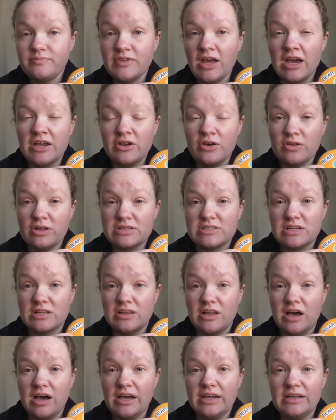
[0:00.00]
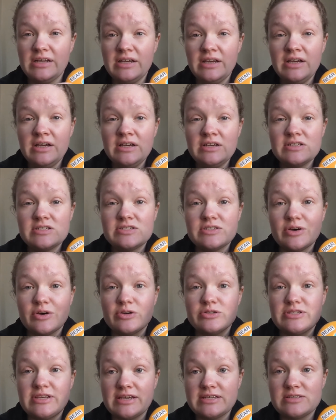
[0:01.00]
I know that's a lot, so
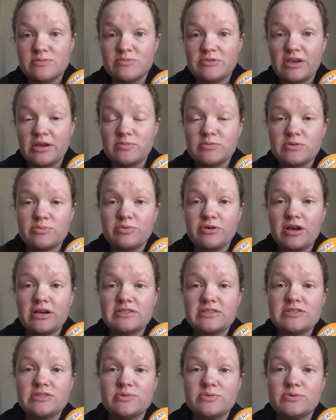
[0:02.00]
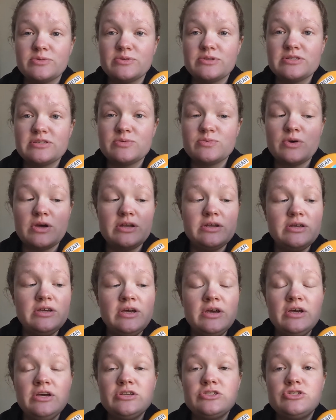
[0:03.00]
take some time to process through this one.
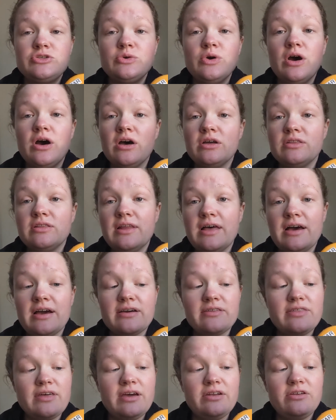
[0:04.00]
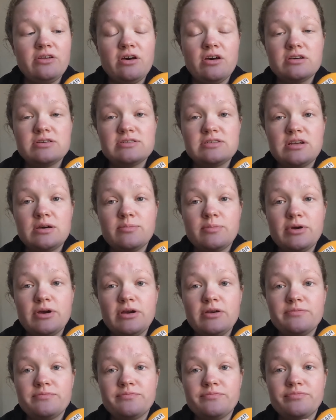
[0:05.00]
To unlock that dog's
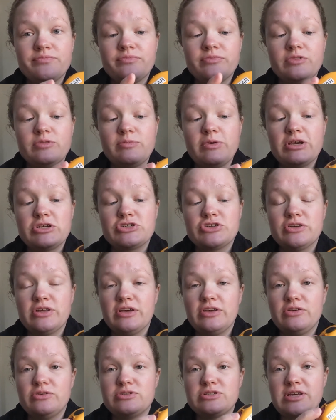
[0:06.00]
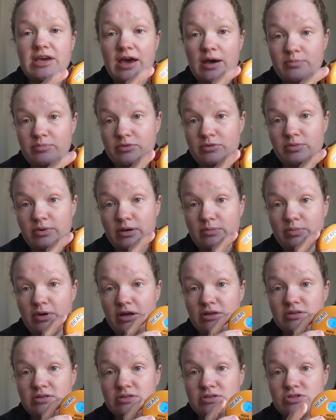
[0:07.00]
number, make sure that you tap the red
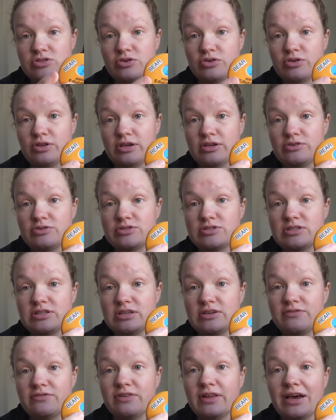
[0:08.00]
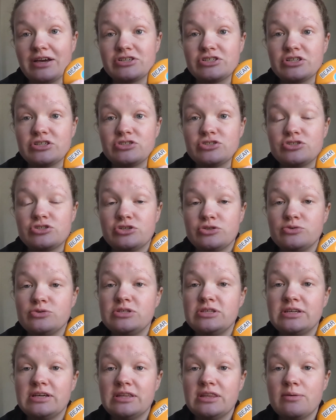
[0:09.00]
button so that you see flashing
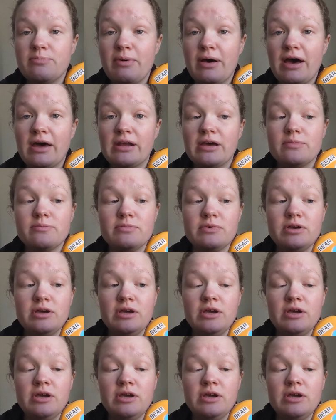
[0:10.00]
2D at the bottom.